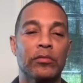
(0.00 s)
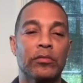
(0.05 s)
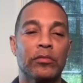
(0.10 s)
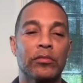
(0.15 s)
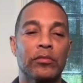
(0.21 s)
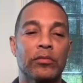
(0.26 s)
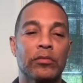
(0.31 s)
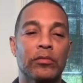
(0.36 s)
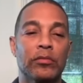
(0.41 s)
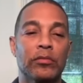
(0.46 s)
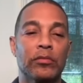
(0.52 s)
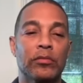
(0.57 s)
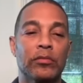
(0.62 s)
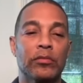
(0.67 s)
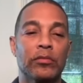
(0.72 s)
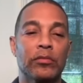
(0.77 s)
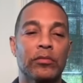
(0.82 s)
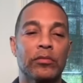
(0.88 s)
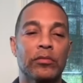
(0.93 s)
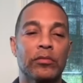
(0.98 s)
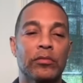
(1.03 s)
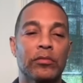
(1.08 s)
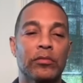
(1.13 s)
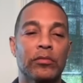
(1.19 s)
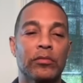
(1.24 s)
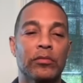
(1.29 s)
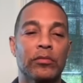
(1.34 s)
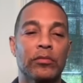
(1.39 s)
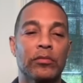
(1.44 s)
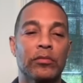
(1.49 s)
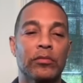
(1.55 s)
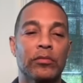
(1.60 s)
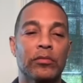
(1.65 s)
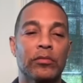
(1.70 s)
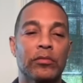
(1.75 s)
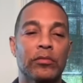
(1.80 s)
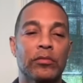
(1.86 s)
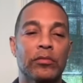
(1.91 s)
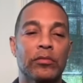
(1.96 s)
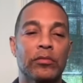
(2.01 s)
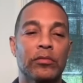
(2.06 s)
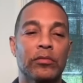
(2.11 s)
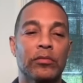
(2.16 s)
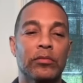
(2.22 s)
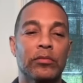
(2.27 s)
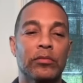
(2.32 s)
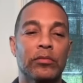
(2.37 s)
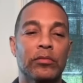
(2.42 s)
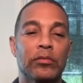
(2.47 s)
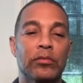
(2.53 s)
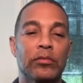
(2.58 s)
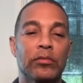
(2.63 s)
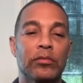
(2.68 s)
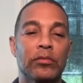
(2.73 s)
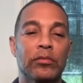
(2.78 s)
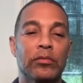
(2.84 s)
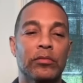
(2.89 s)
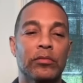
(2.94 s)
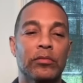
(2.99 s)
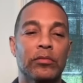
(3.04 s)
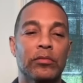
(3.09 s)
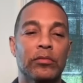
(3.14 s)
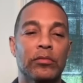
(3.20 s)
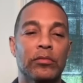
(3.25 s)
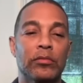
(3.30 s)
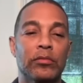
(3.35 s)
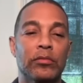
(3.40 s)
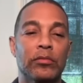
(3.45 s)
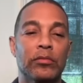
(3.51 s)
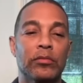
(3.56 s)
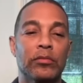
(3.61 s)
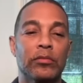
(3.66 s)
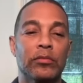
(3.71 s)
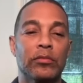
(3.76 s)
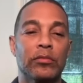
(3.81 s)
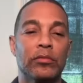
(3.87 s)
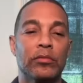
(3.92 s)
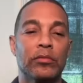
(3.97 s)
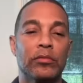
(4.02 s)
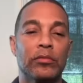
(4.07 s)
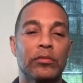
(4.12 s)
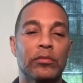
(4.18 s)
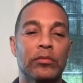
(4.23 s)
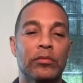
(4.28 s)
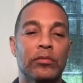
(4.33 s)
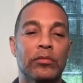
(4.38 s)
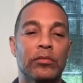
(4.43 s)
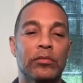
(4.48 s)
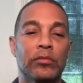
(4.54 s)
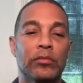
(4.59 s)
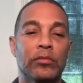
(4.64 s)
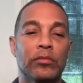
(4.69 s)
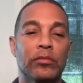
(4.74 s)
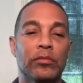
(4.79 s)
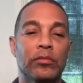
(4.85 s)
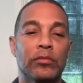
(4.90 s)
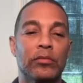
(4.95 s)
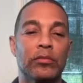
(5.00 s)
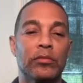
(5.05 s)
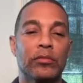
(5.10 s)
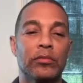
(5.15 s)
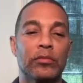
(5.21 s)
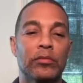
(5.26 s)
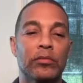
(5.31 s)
No words are spoken by the person on screen.